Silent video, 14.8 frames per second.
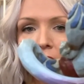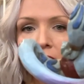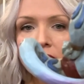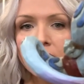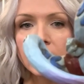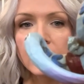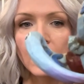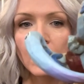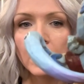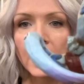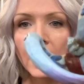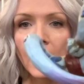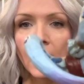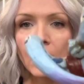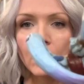as he's coming
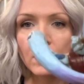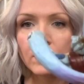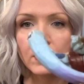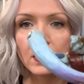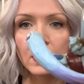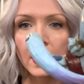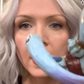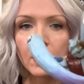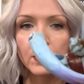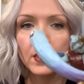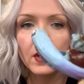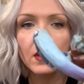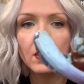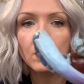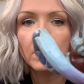out of the lamp.
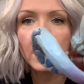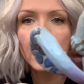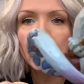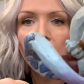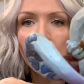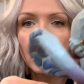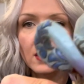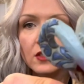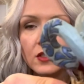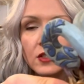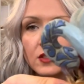Oh my gosh.